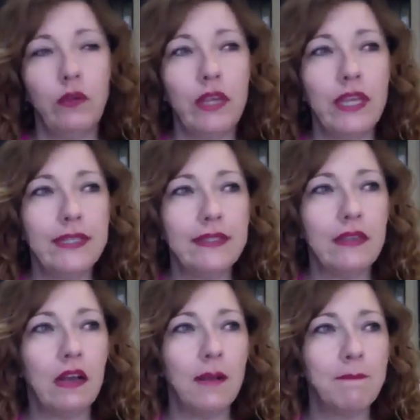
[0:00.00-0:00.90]
is,
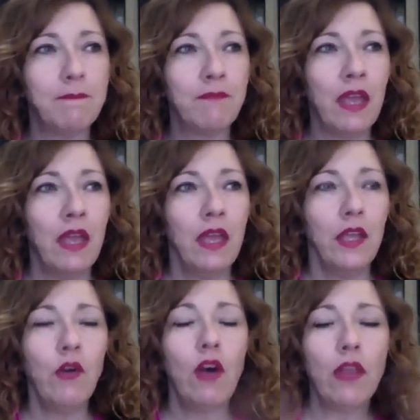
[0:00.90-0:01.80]
all
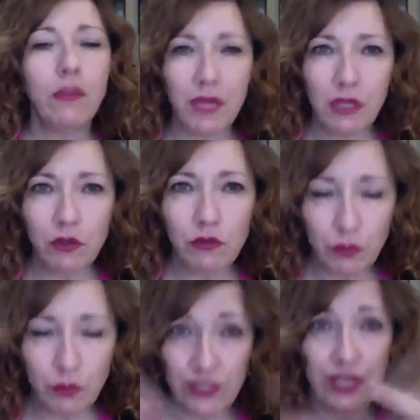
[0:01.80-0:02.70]
the big
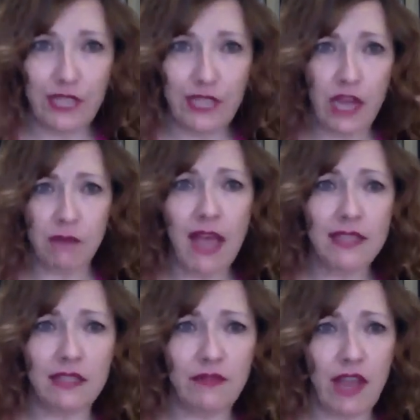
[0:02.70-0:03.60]
gurus say, take
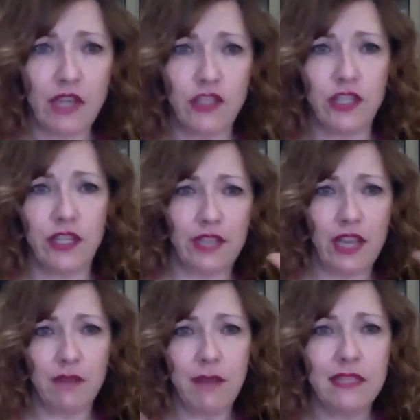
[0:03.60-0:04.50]
massive action,
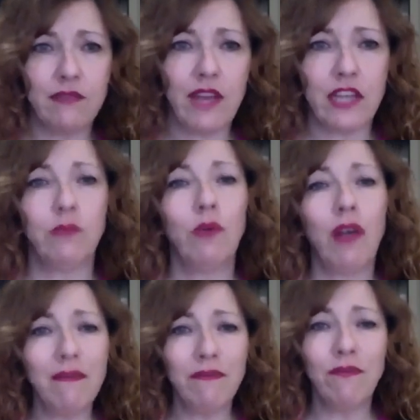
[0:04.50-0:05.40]
take massive action. Well,
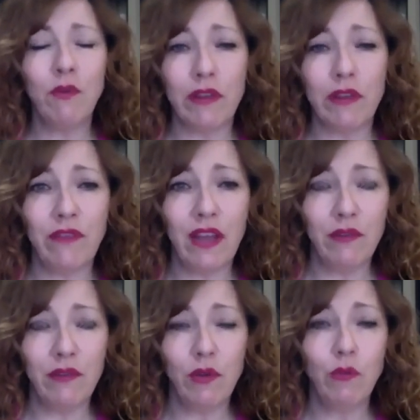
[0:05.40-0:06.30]
I'm a
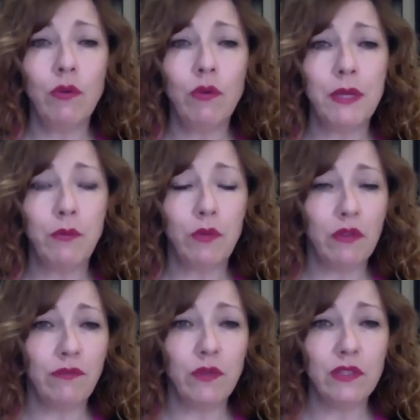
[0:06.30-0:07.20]
45-year-old woman with a
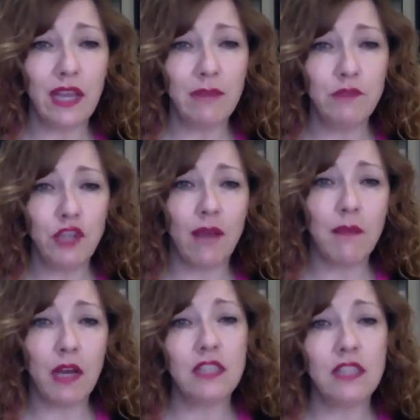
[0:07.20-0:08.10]
full-time job,
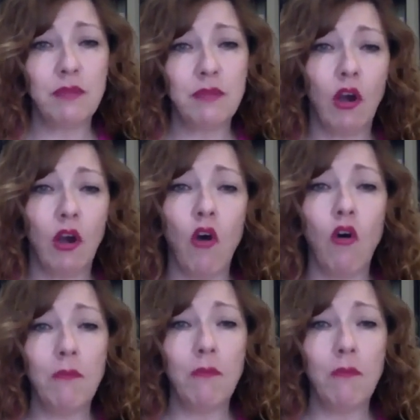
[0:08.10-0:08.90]
a husband, a home,